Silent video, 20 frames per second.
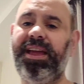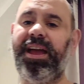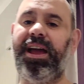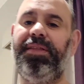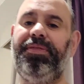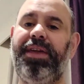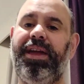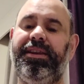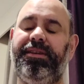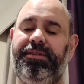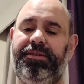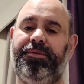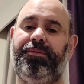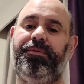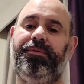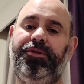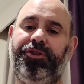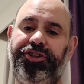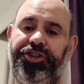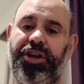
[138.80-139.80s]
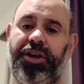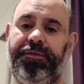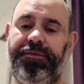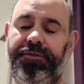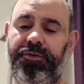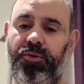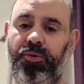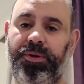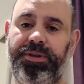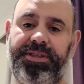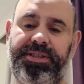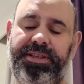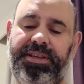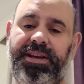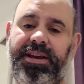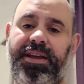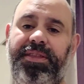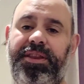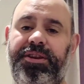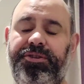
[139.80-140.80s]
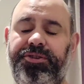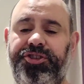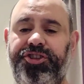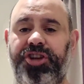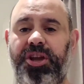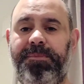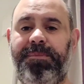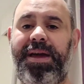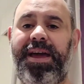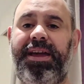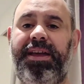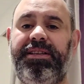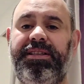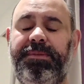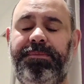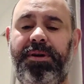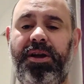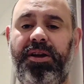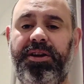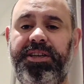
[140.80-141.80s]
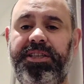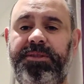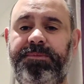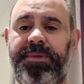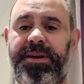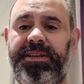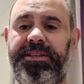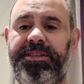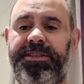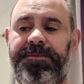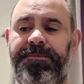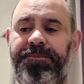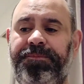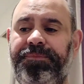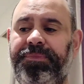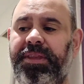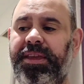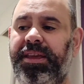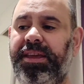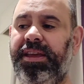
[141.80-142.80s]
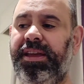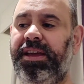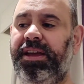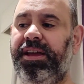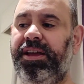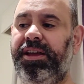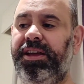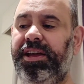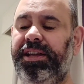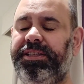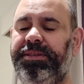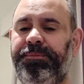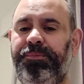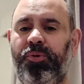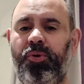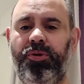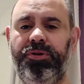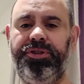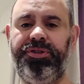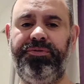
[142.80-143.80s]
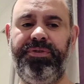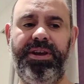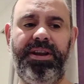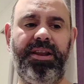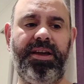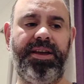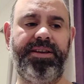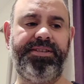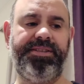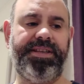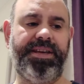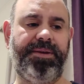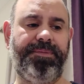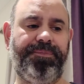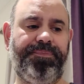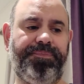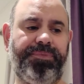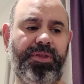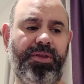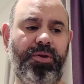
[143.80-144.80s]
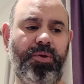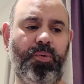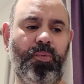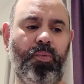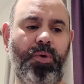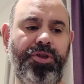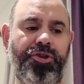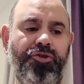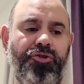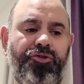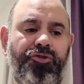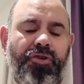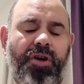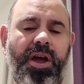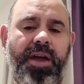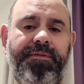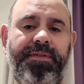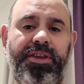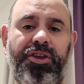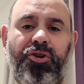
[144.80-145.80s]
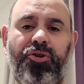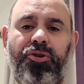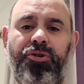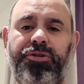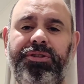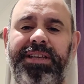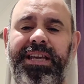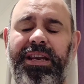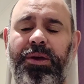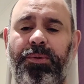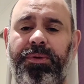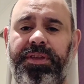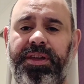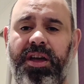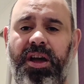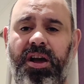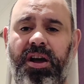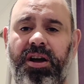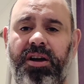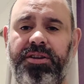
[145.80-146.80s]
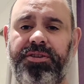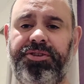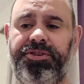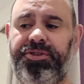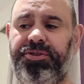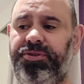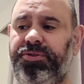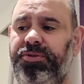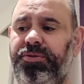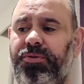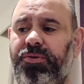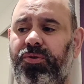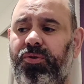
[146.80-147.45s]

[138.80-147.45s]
and then shunt forwards and then shunt back into the parking space. It's important to realize that when you're driving, you're not dealing with cars,